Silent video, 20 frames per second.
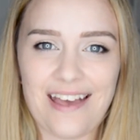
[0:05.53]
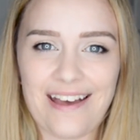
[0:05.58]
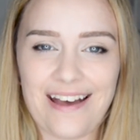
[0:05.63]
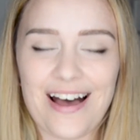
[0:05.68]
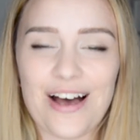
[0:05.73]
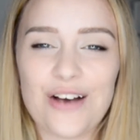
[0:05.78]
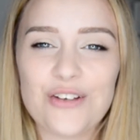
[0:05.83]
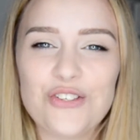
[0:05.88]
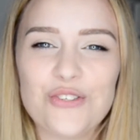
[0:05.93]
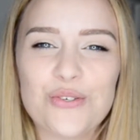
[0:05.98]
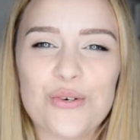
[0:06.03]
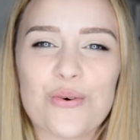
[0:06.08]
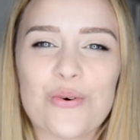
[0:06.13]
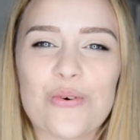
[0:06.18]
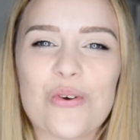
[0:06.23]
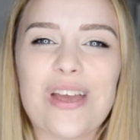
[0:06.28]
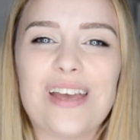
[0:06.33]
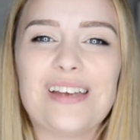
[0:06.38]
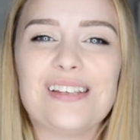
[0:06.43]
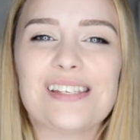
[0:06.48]
how to
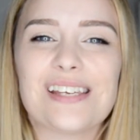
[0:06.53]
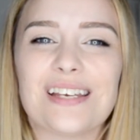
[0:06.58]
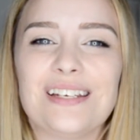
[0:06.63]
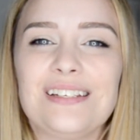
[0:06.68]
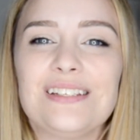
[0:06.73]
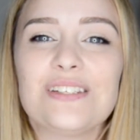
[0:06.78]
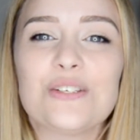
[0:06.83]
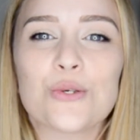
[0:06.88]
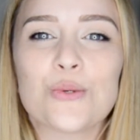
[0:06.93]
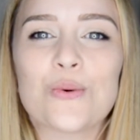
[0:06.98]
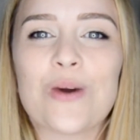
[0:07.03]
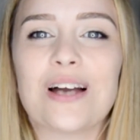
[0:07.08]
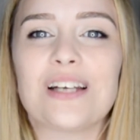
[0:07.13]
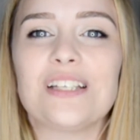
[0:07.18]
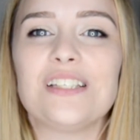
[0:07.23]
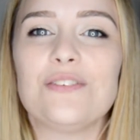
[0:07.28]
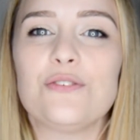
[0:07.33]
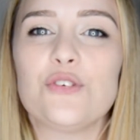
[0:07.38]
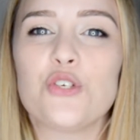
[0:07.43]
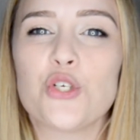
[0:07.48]
create an
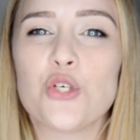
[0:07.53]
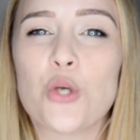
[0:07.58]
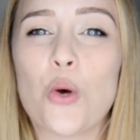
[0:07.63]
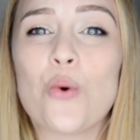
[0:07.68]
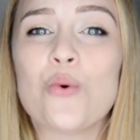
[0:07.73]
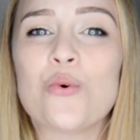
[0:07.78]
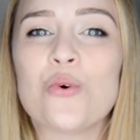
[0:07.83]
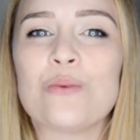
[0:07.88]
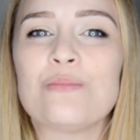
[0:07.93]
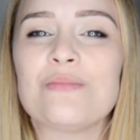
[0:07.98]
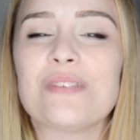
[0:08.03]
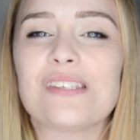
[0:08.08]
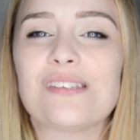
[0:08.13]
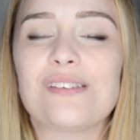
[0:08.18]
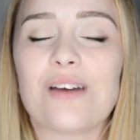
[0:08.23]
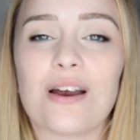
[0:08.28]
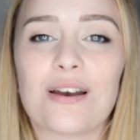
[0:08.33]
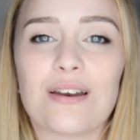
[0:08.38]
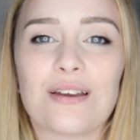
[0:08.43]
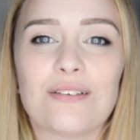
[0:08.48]
interactive showroom
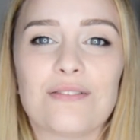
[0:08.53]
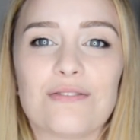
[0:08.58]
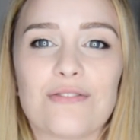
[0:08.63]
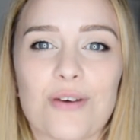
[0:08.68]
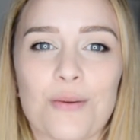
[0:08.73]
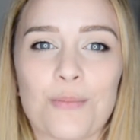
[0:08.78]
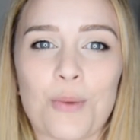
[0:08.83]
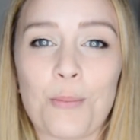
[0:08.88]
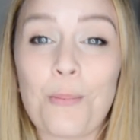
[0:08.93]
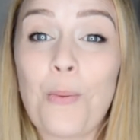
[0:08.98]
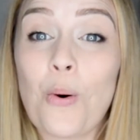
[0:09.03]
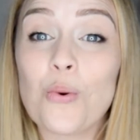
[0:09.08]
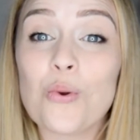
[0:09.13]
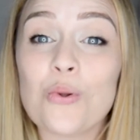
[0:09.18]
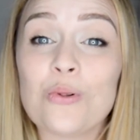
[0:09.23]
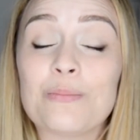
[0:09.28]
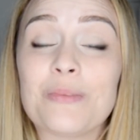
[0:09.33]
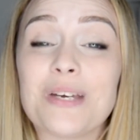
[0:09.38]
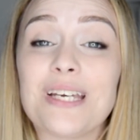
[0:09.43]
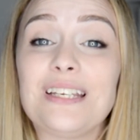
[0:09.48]
starting from a
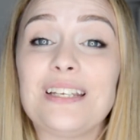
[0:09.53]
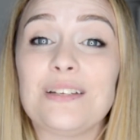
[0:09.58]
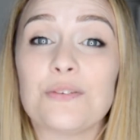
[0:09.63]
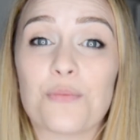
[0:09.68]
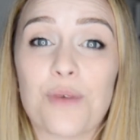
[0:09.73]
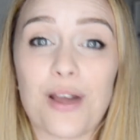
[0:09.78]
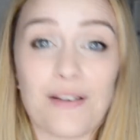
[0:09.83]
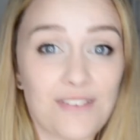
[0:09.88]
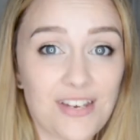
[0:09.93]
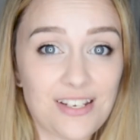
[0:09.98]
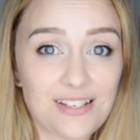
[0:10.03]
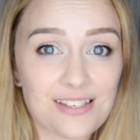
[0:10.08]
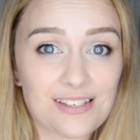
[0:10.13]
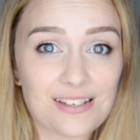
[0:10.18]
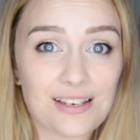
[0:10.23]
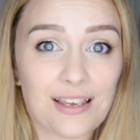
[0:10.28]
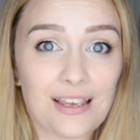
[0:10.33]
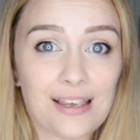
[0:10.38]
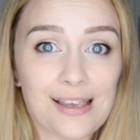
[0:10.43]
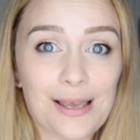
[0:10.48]
model made in Revit
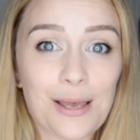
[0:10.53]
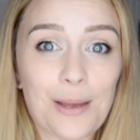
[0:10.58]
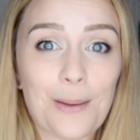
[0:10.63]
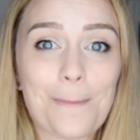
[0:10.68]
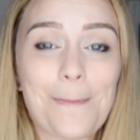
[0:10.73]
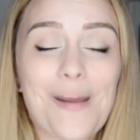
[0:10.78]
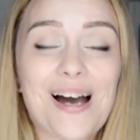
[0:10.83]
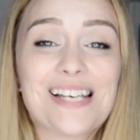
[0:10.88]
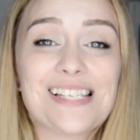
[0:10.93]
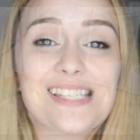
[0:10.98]
by